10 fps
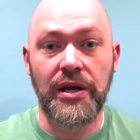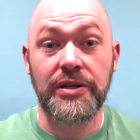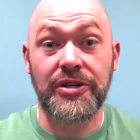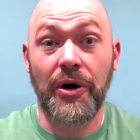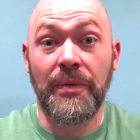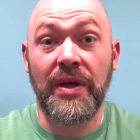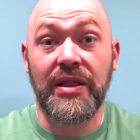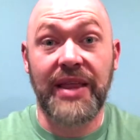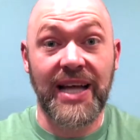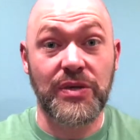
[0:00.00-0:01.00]
So
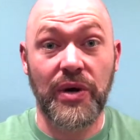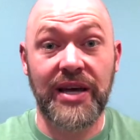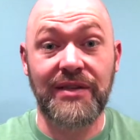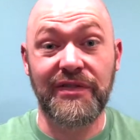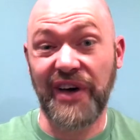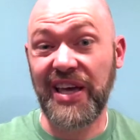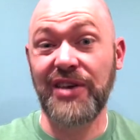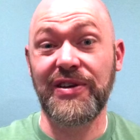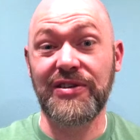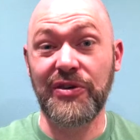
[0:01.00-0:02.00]
that's what I'd invite
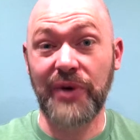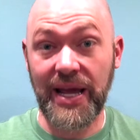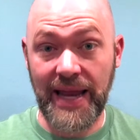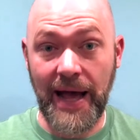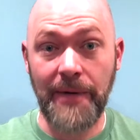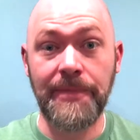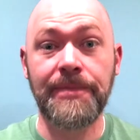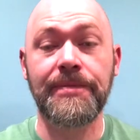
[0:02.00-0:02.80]
you to do right now.